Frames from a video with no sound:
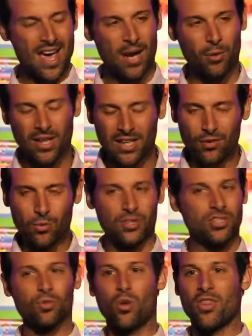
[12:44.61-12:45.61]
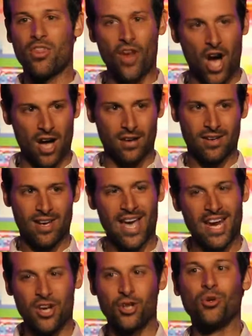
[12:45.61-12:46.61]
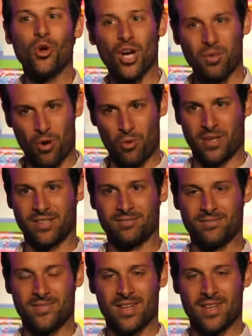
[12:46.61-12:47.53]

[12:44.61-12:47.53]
And I'm going to leave you with just one thought, in a New York moment.